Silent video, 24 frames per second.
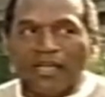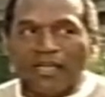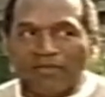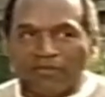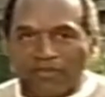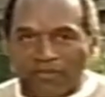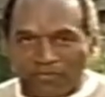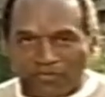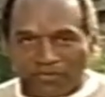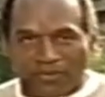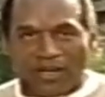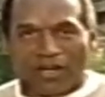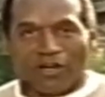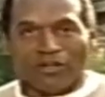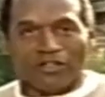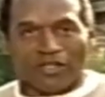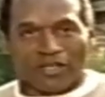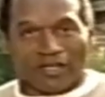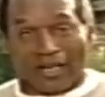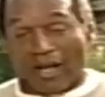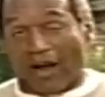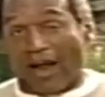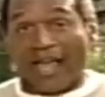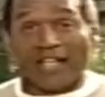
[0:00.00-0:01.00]
even felt,
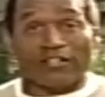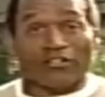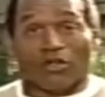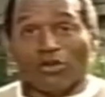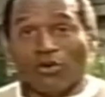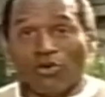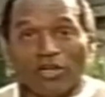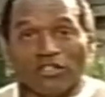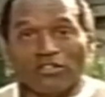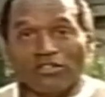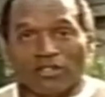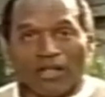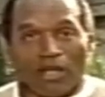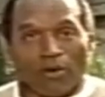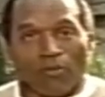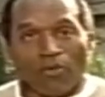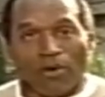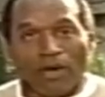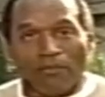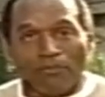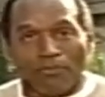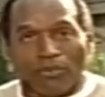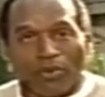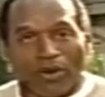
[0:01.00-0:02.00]
I asked a question at
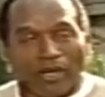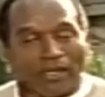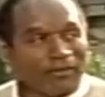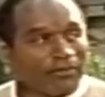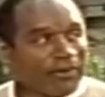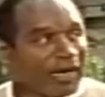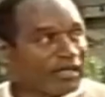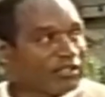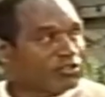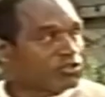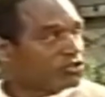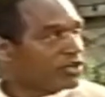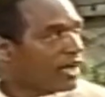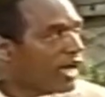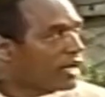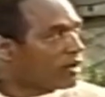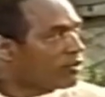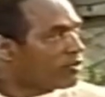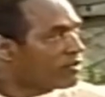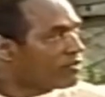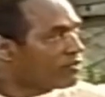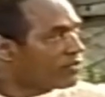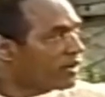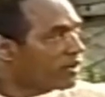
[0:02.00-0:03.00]
one point about a
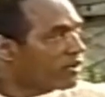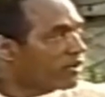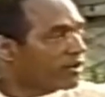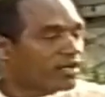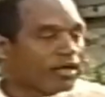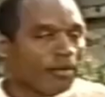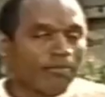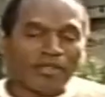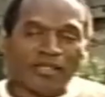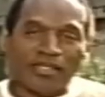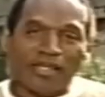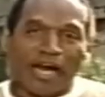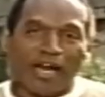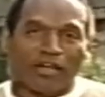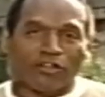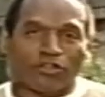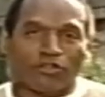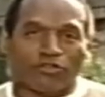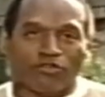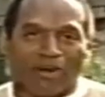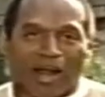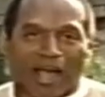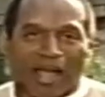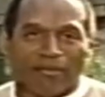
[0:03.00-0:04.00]
shadowy figure coming down
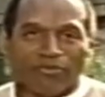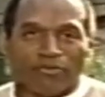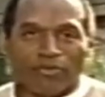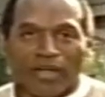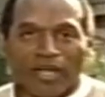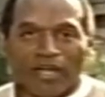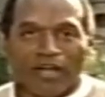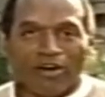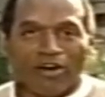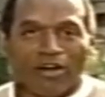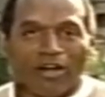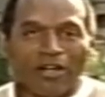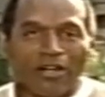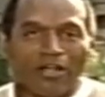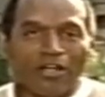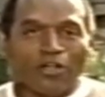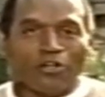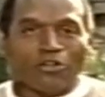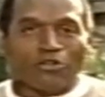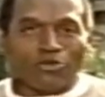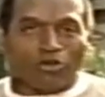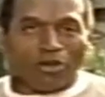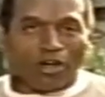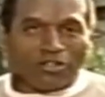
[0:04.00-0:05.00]
the driveway or
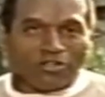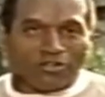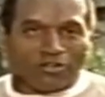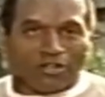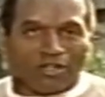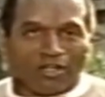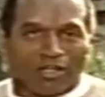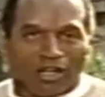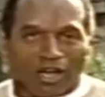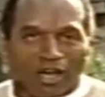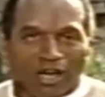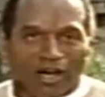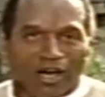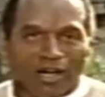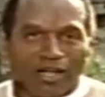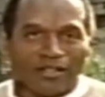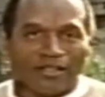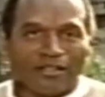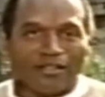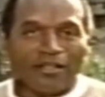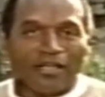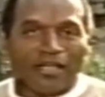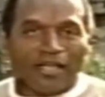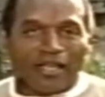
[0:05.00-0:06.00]
across the
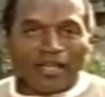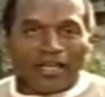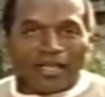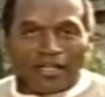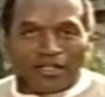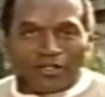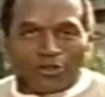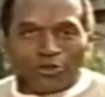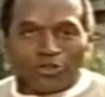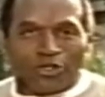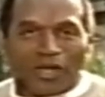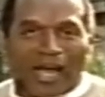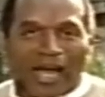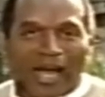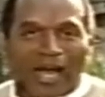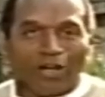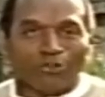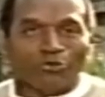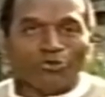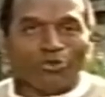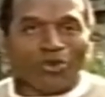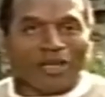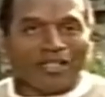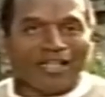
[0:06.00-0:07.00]
lawn and entered the
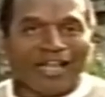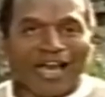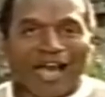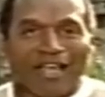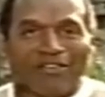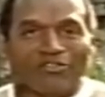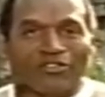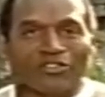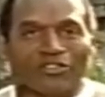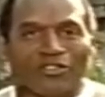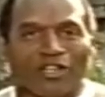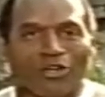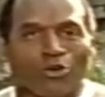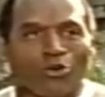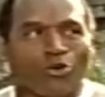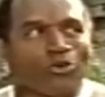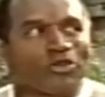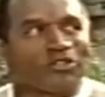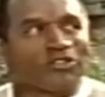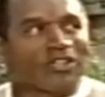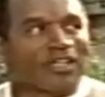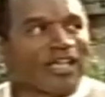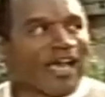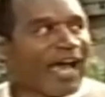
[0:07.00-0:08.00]
house. One guy even said, who
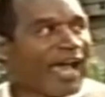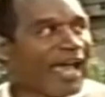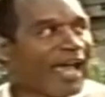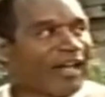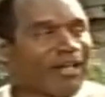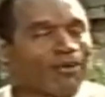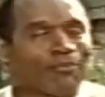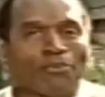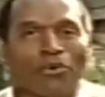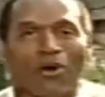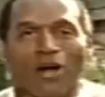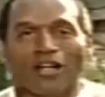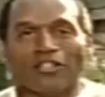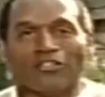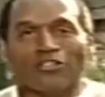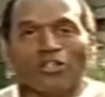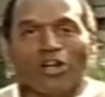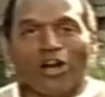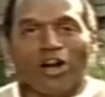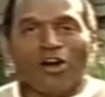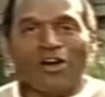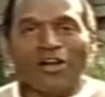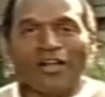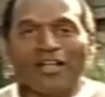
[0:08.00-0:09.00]
was the guy Alan Park
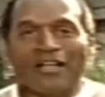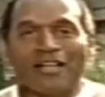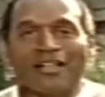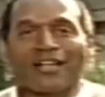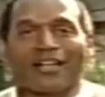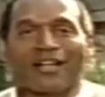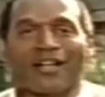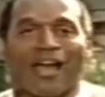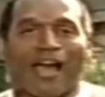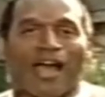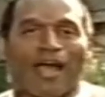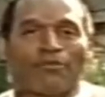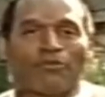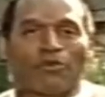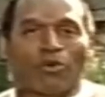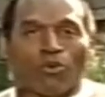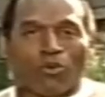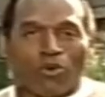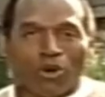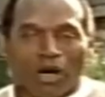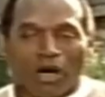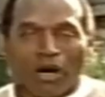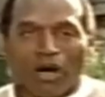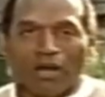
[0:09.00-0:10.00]
saw climb the
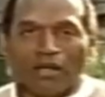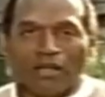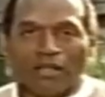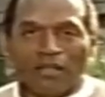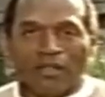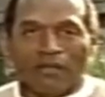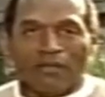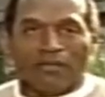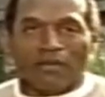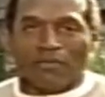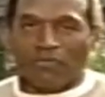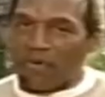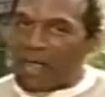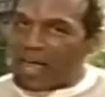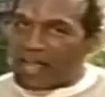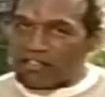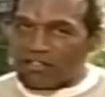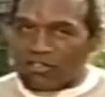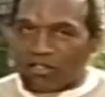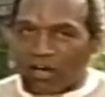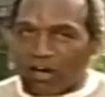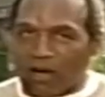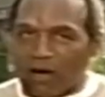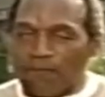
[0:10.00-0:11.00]
wall? The
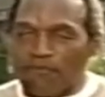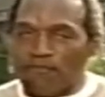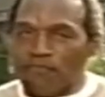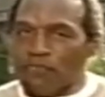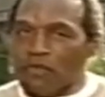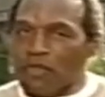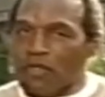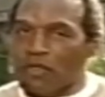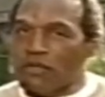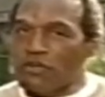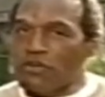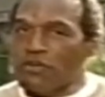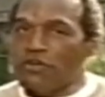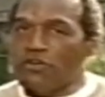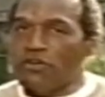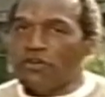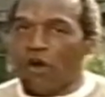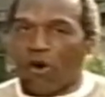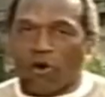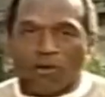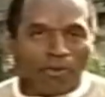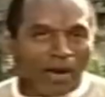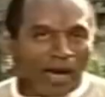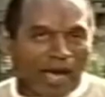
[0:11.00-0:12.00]
facts are,
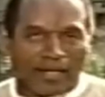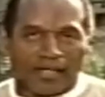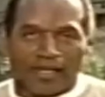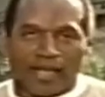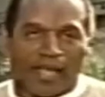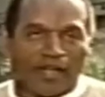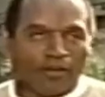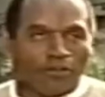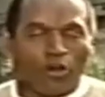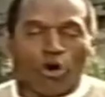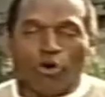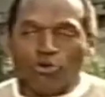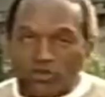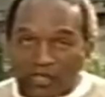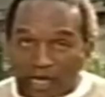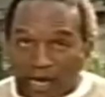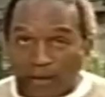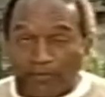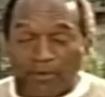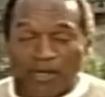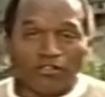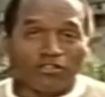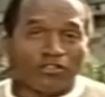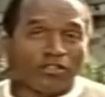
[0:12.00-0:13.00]
nobody, at no
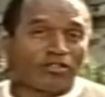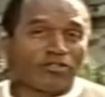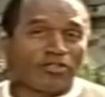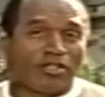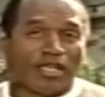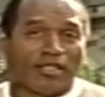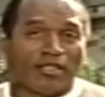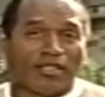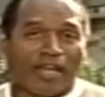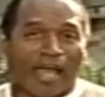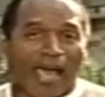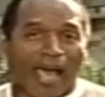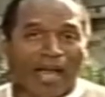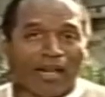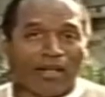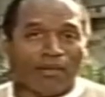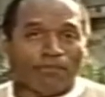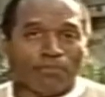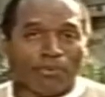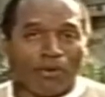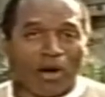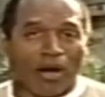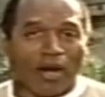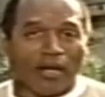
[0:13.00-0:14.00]
time, I should say, did
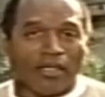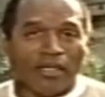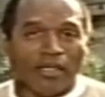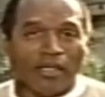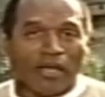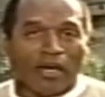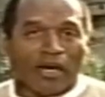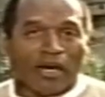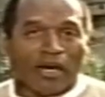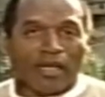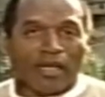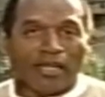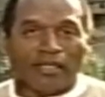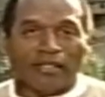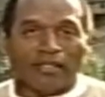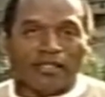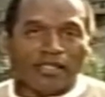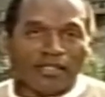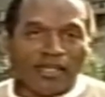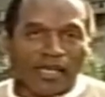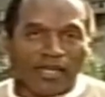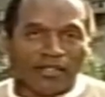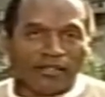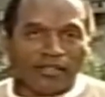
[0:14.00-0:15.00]
Alan Park
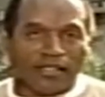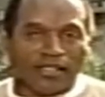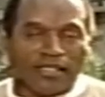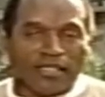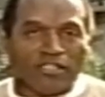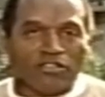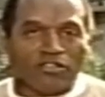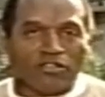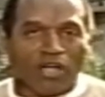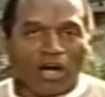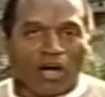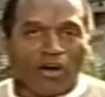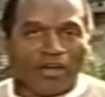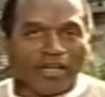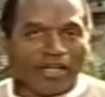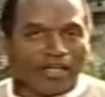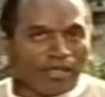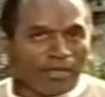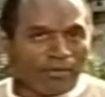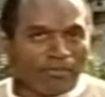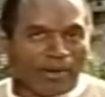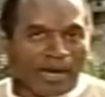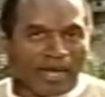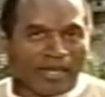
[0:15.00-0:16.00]
indicate that he saw
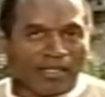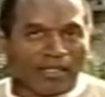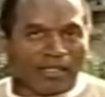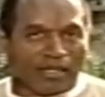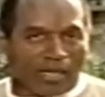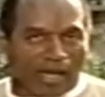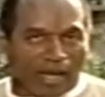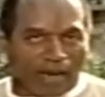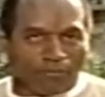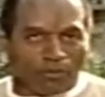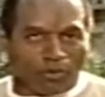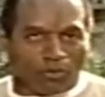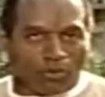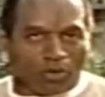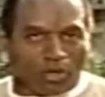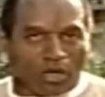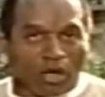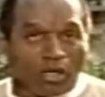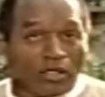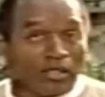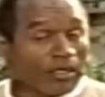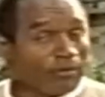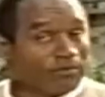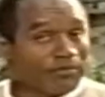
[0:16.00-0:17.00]
anybody climb the
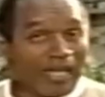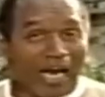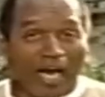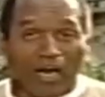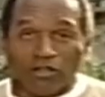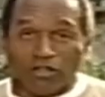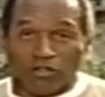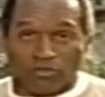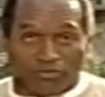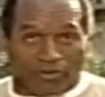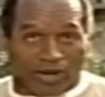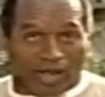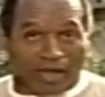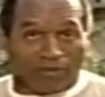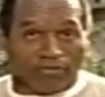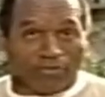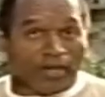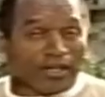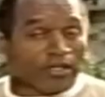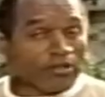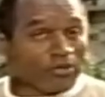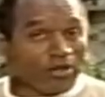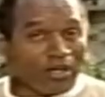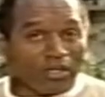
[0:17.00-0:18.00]
wall, come down a
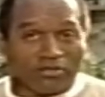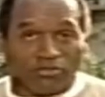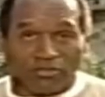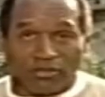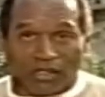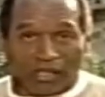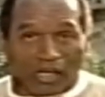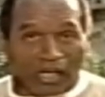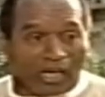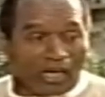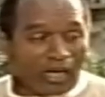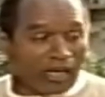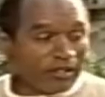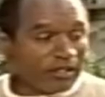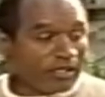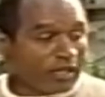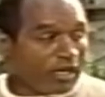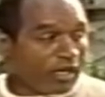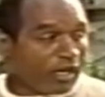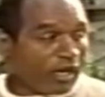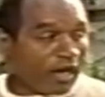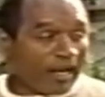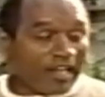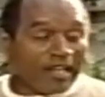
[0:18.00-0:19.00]
driveway, cross a lawn,
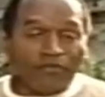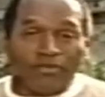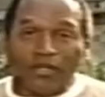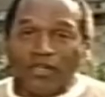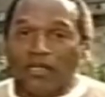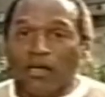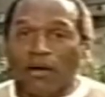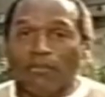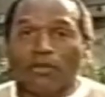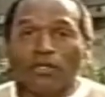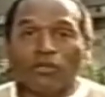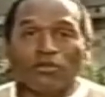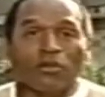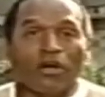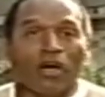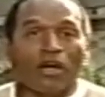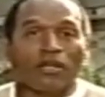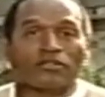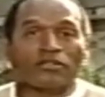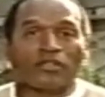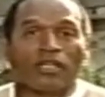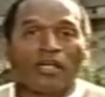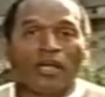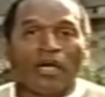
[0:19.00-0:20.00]
or even come
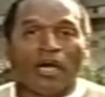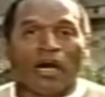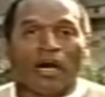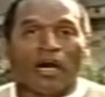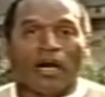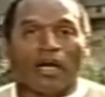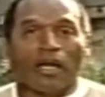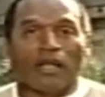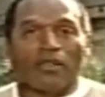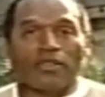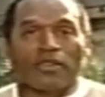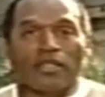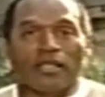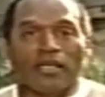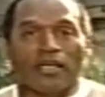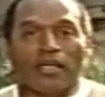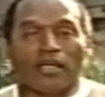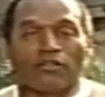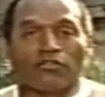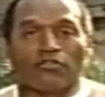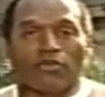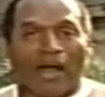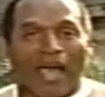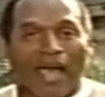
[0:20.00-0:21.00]
across
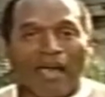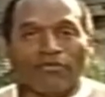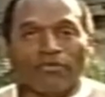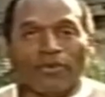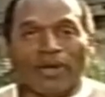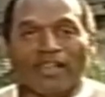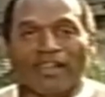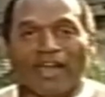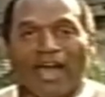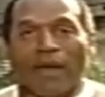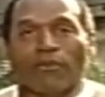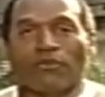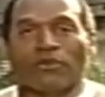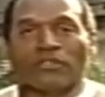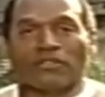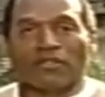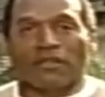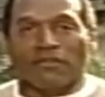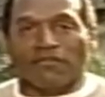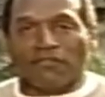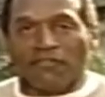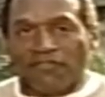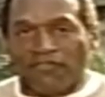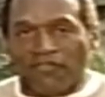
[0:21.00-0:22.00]
the driveway. That was
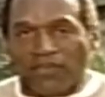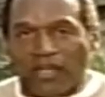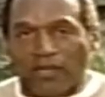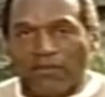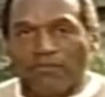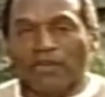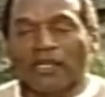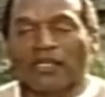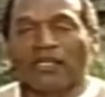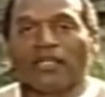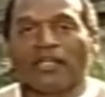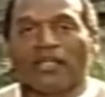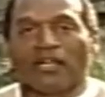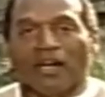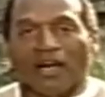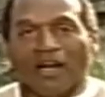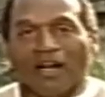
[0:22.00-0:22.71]
a figment